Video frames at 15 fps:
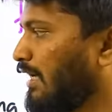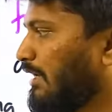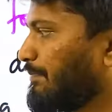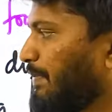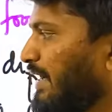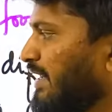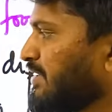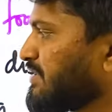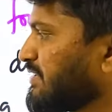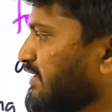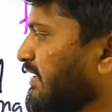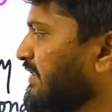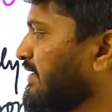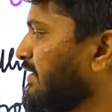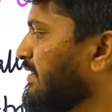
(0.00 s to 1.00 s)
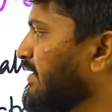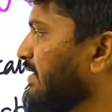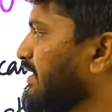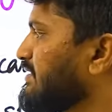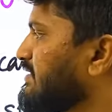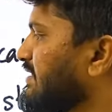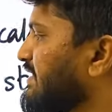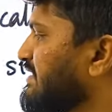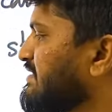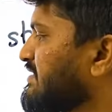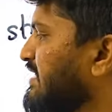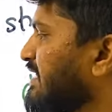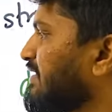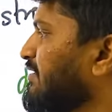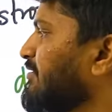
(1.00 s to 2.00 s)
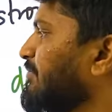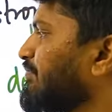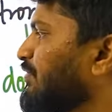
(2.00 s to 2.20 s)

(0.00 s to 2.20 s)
A parasitoid is an insect.